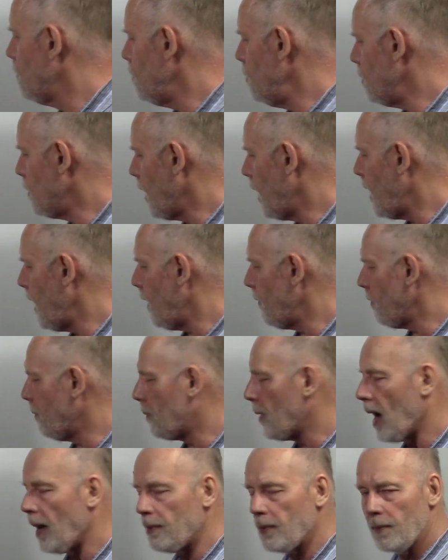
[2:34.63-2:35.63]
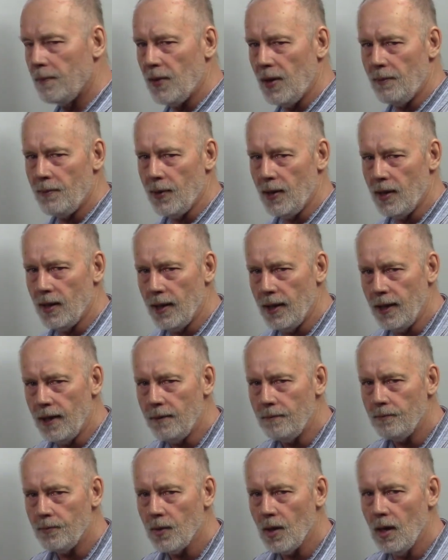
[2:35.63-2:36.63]
you got to have the proper
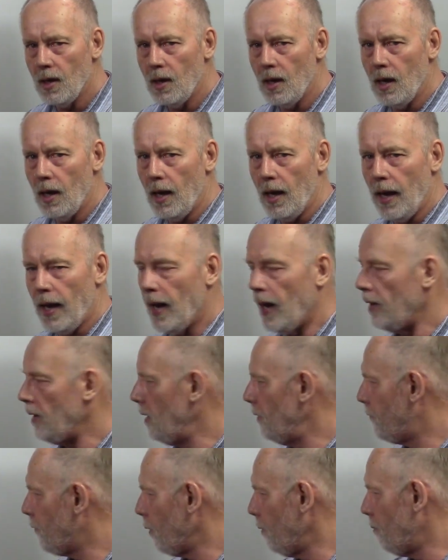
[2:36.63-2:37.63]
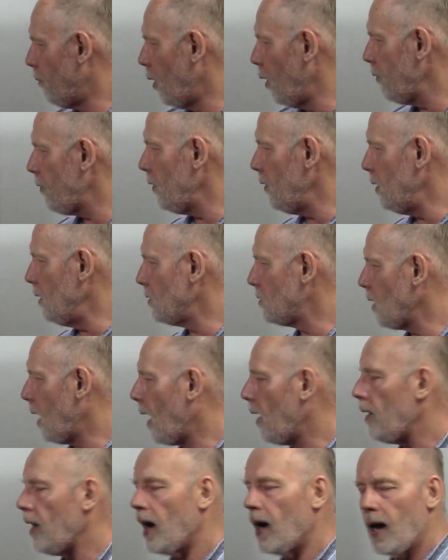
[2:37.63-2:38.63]
PPE. And for both of these,
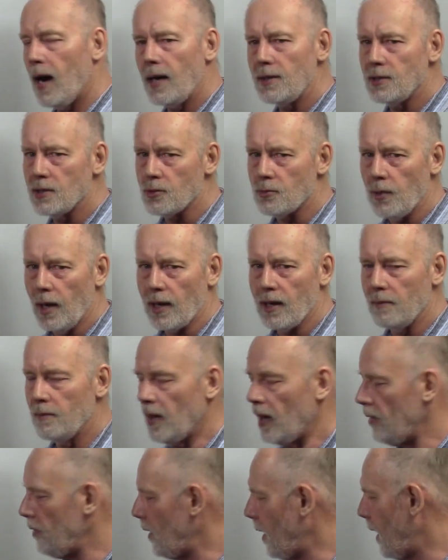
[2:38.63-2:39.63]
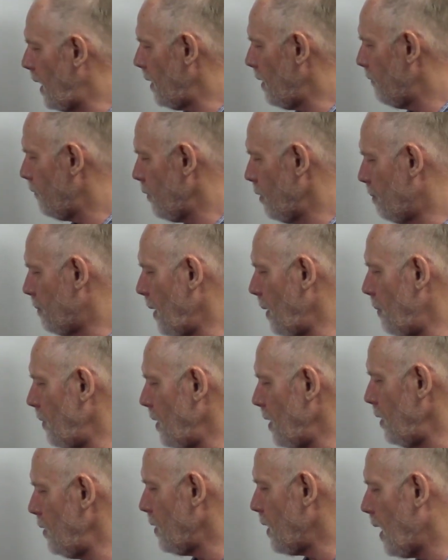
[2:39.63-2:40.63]
I, I just recommend that for the PPE,
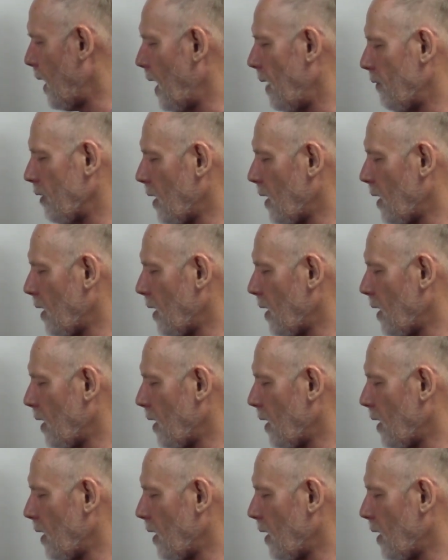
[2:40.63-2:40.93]
you got to have a